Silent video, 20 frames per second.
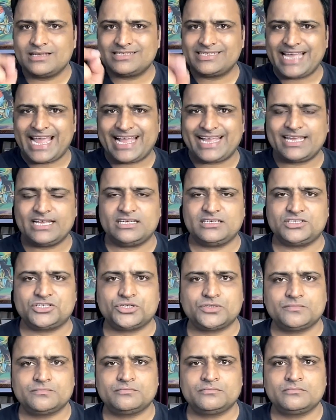
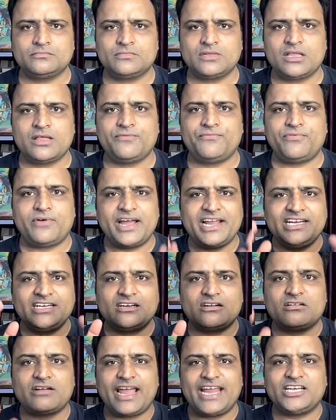Second,
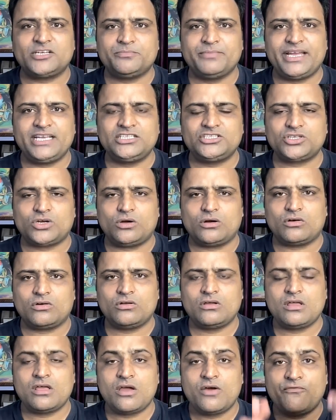find the right mentor.